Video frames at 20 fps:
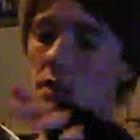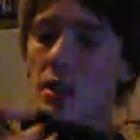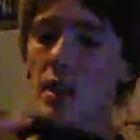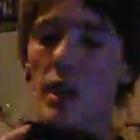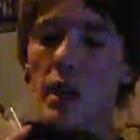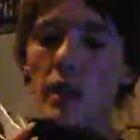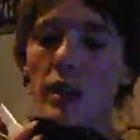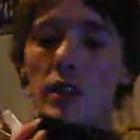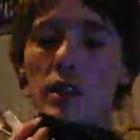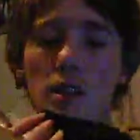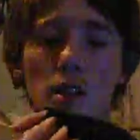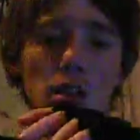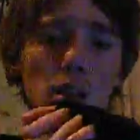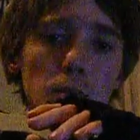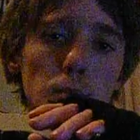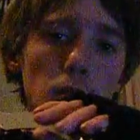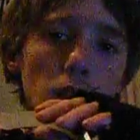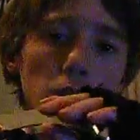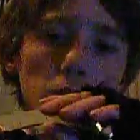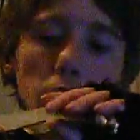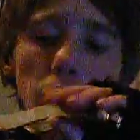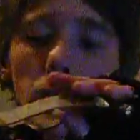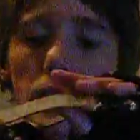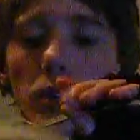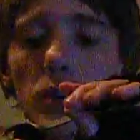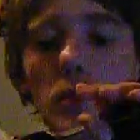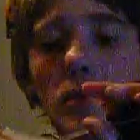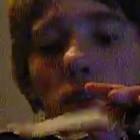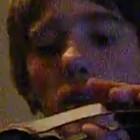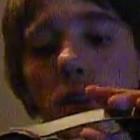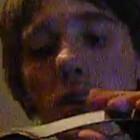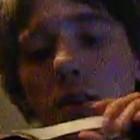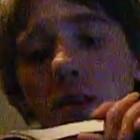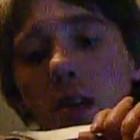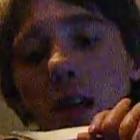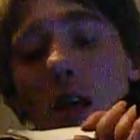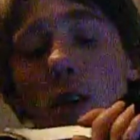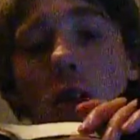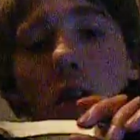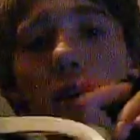tighten up like the real ones.
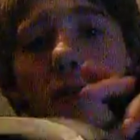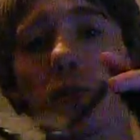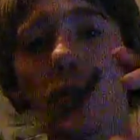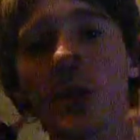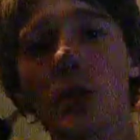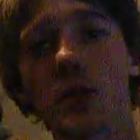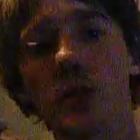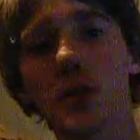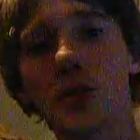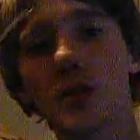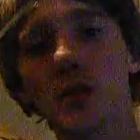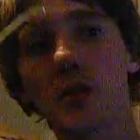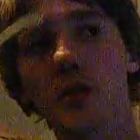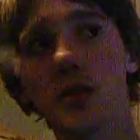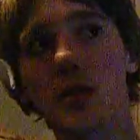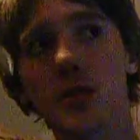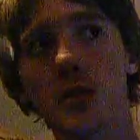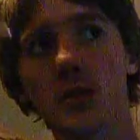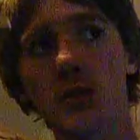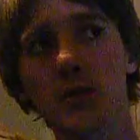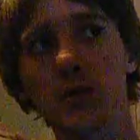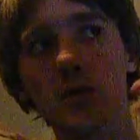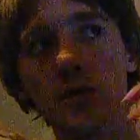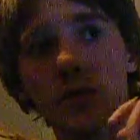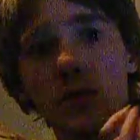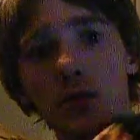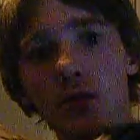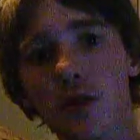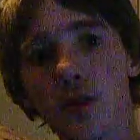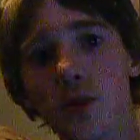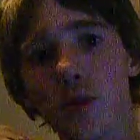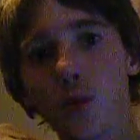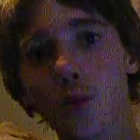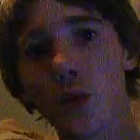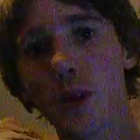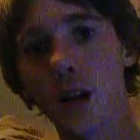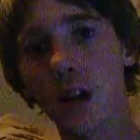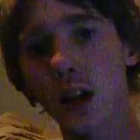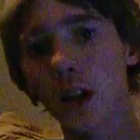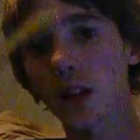However,
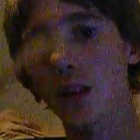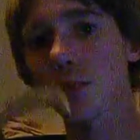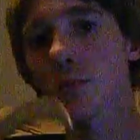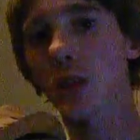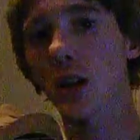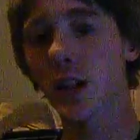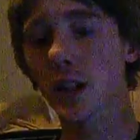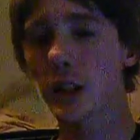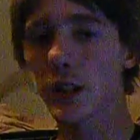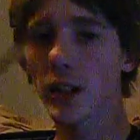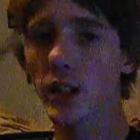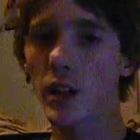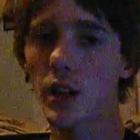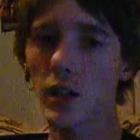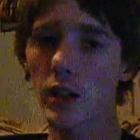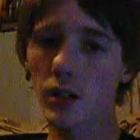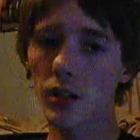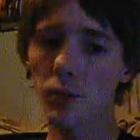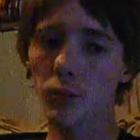when I get the money, I